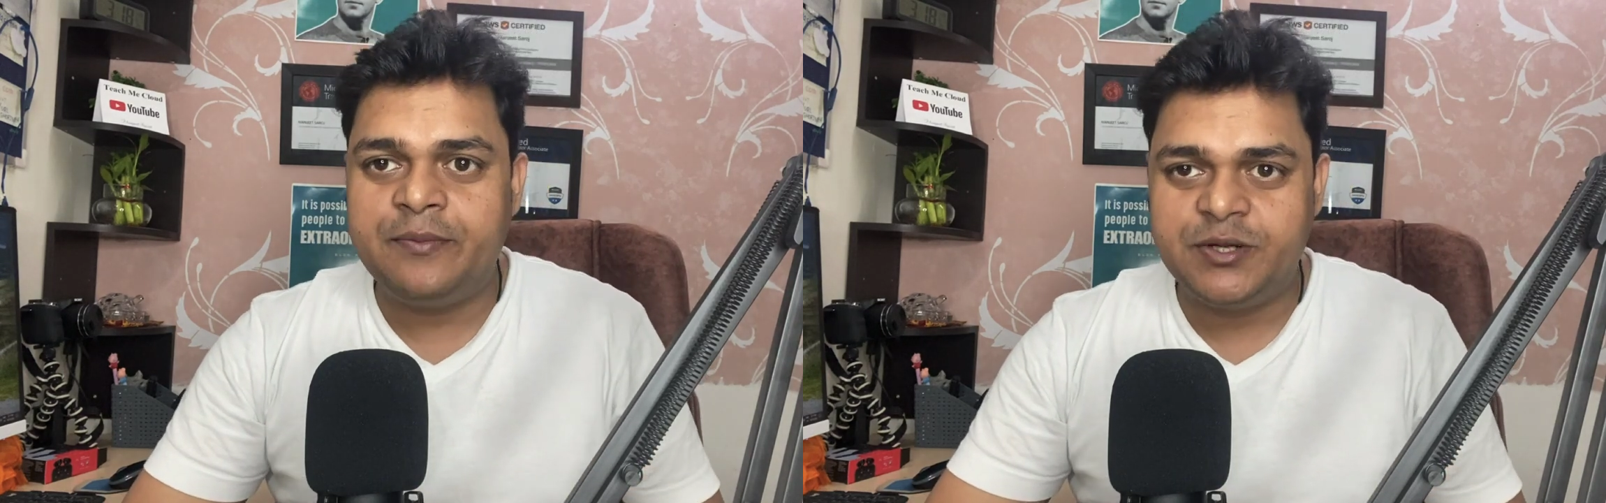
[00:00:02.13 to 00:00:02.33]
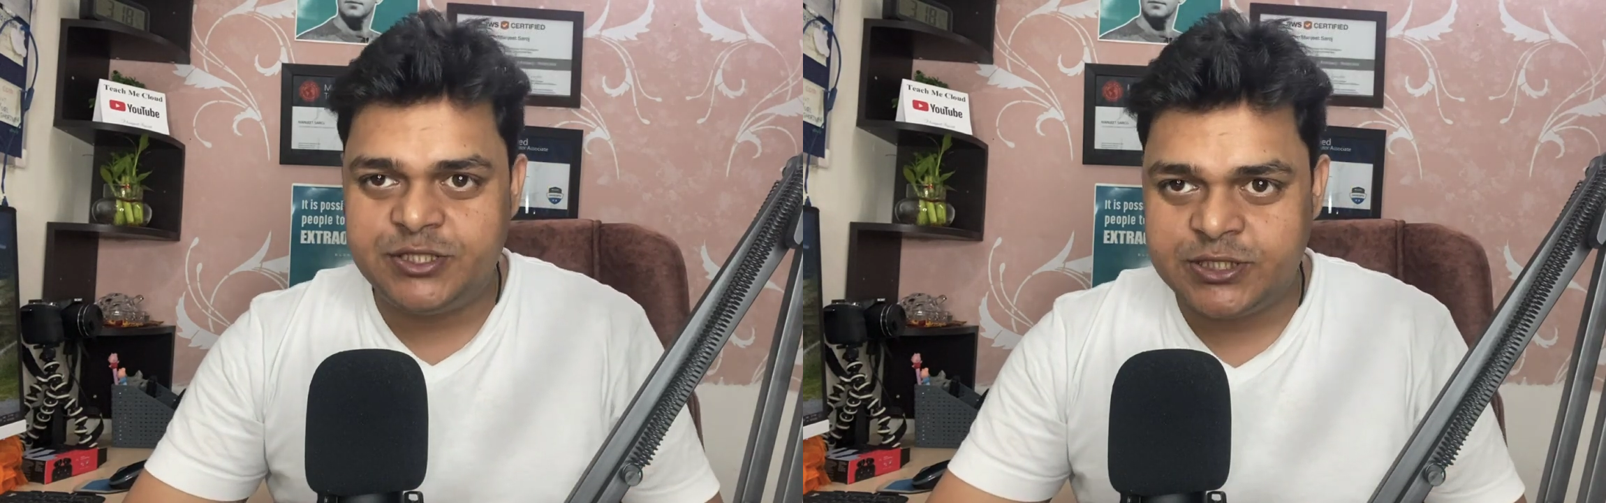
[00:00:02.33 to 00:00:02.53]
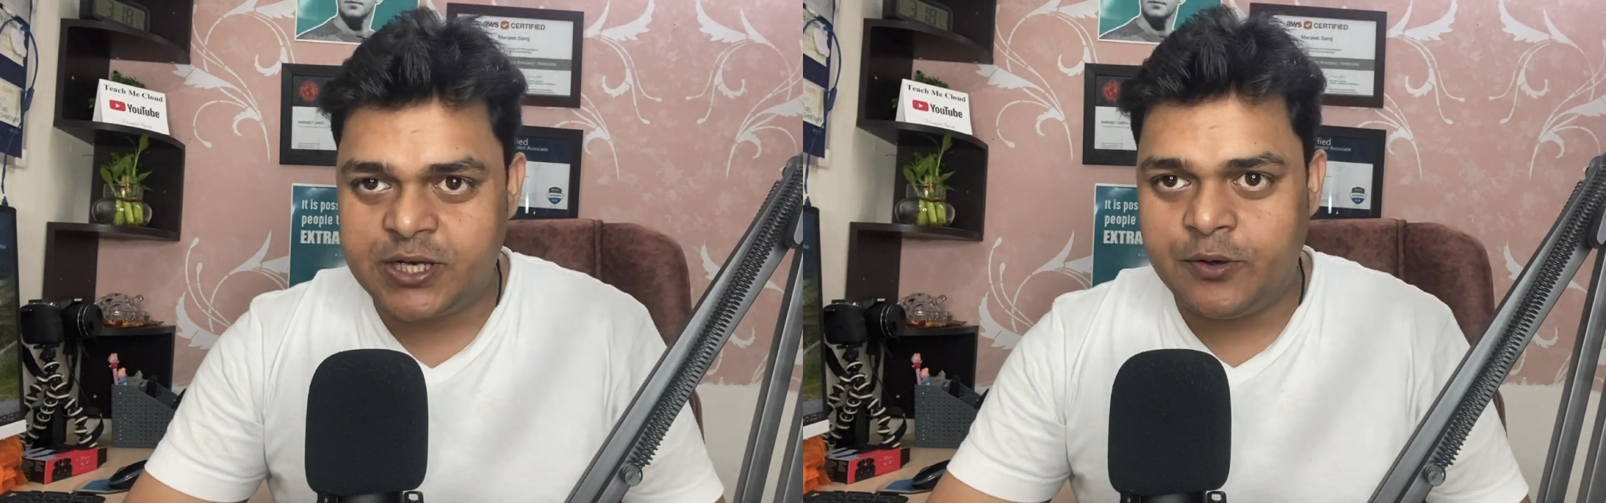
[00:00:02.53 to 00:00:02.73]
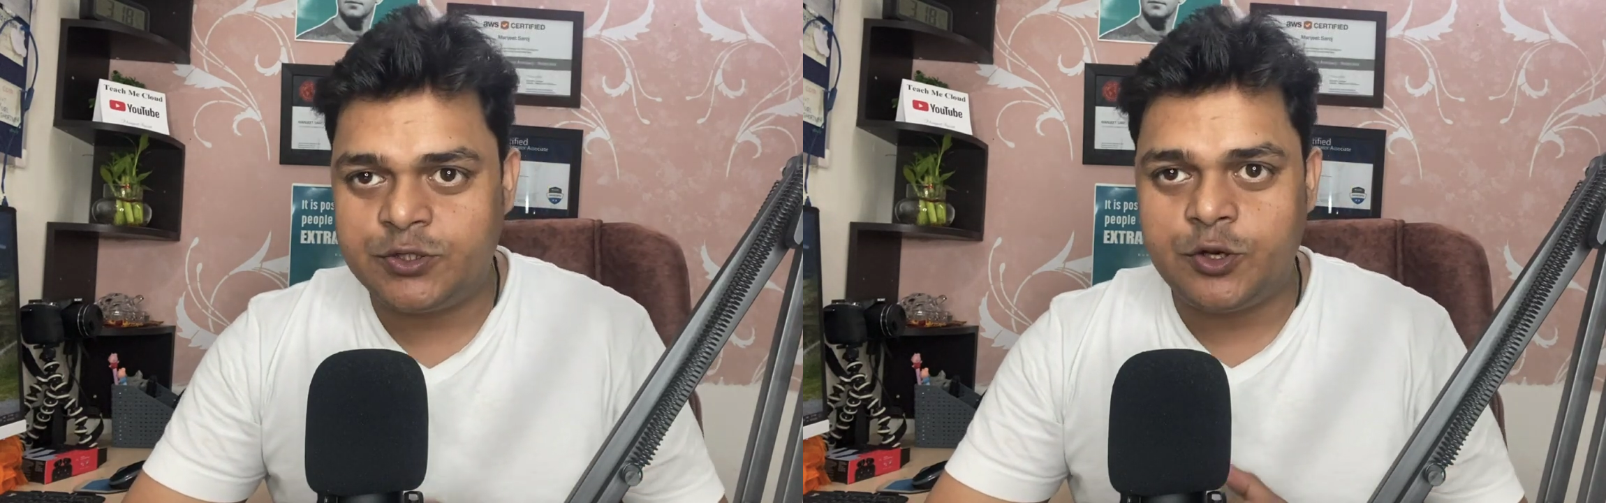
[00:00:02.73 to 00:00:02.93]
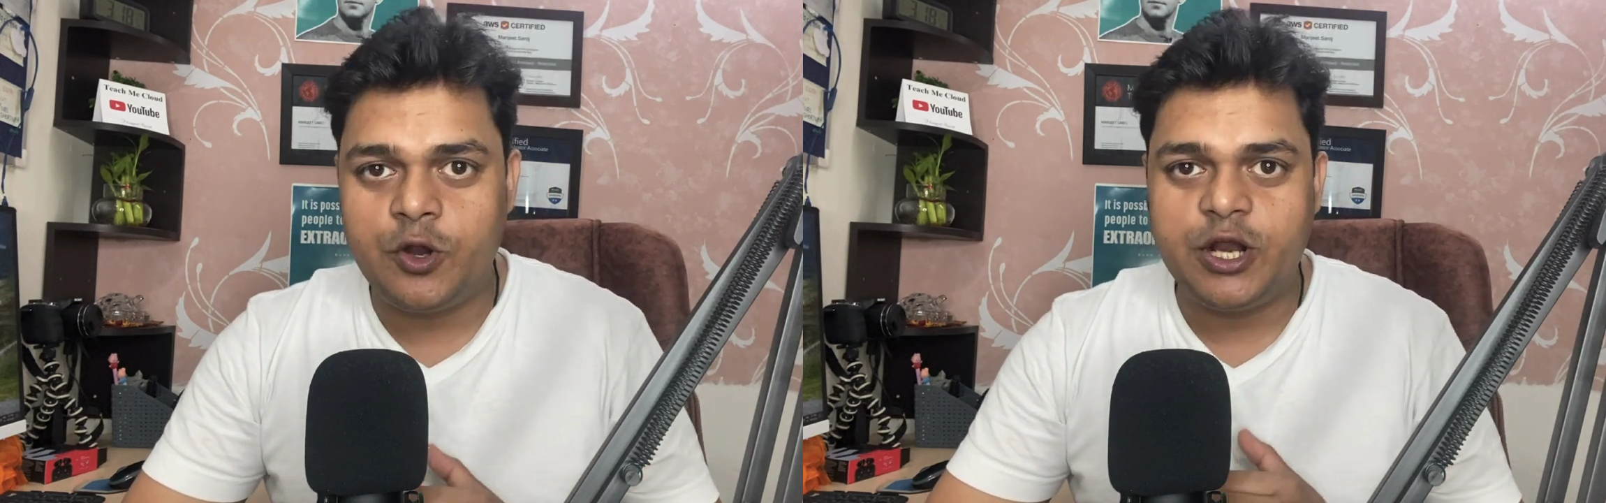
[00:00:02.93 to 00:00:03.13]
I am Manjeet
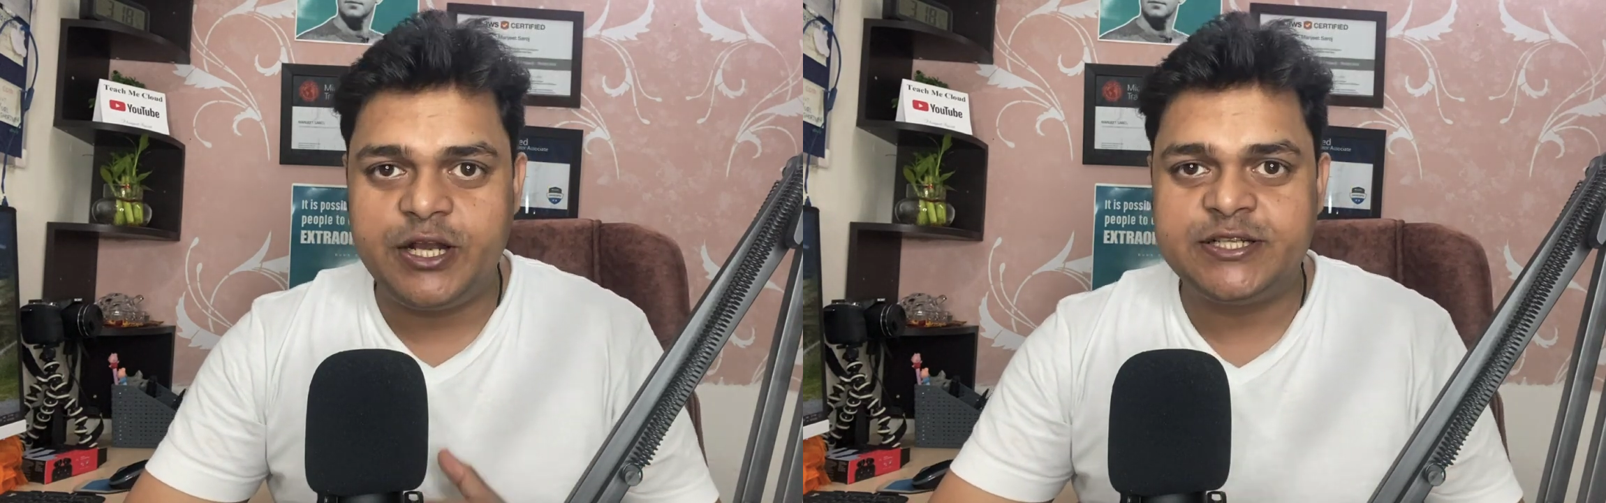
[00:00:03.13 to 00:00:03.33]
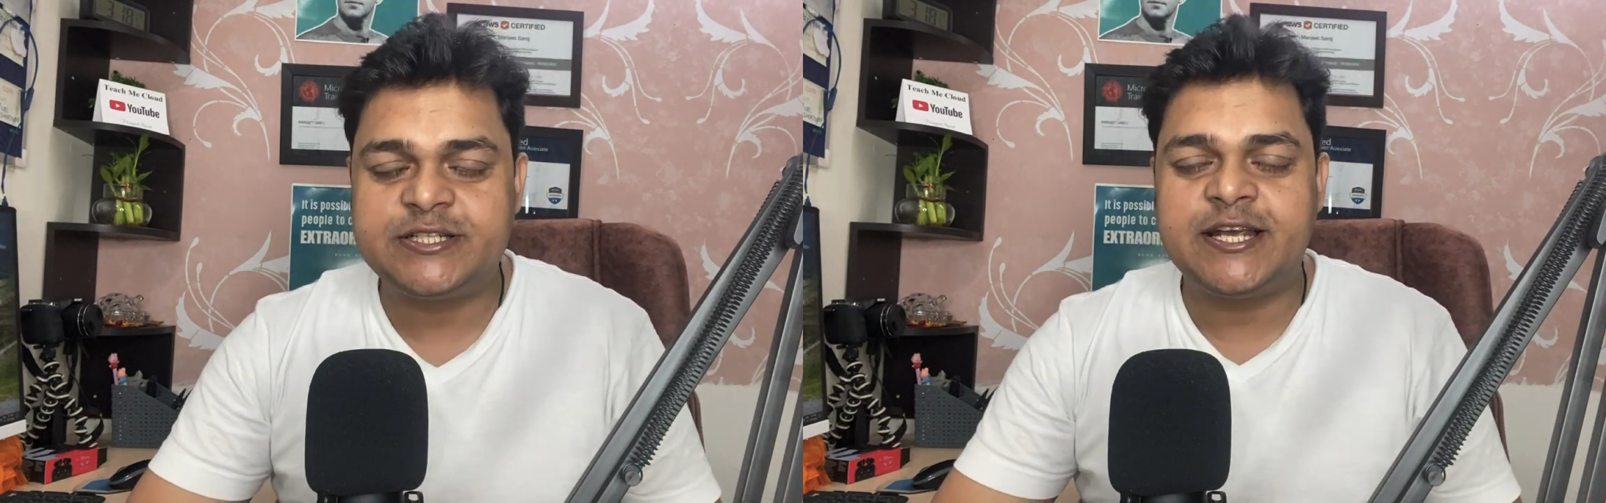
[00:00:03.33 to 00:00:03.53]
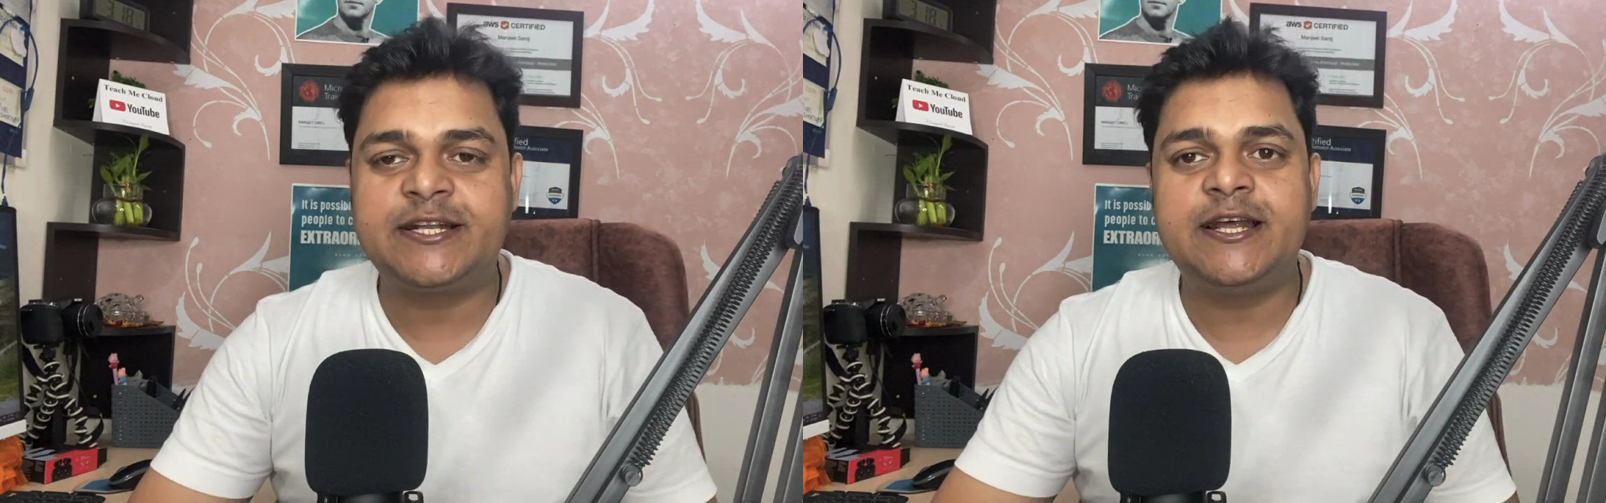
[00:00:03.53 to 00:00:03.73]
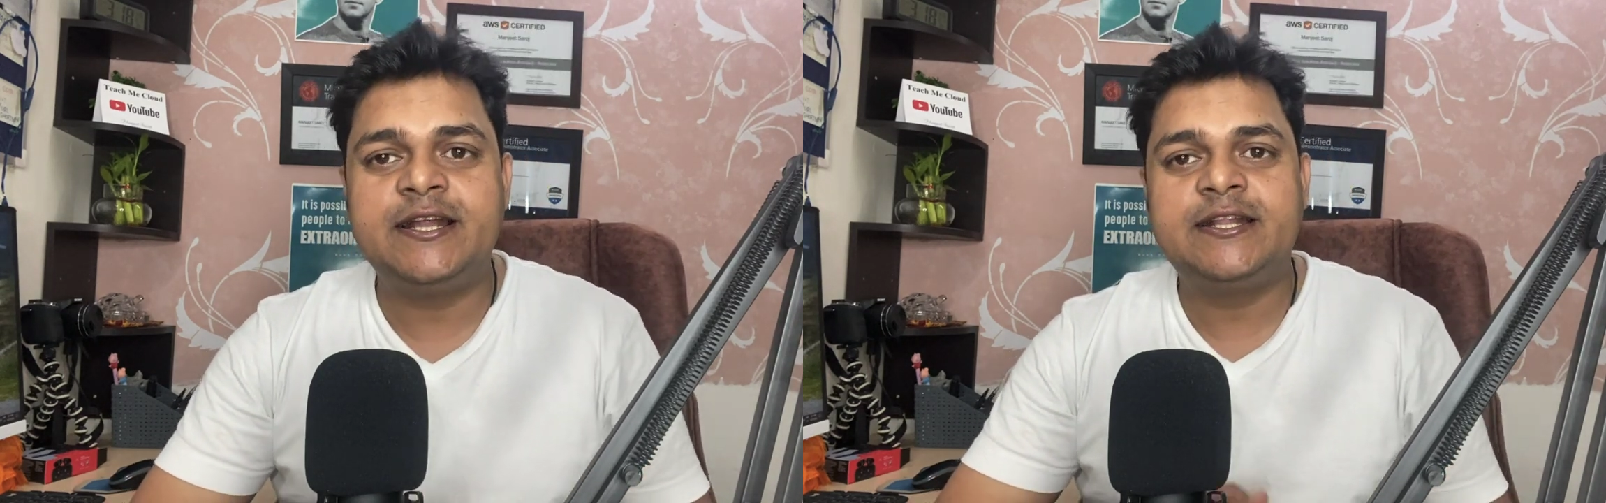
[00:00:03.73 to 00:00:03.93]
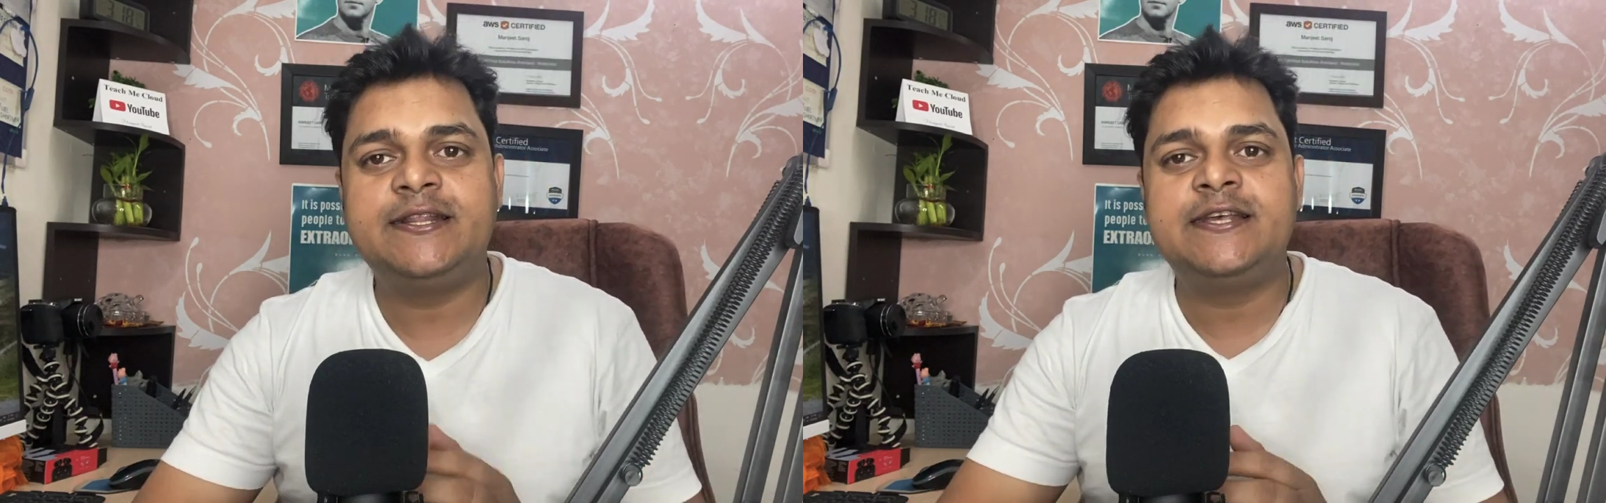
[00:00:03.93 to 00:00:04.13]
Rawat, your online instructor.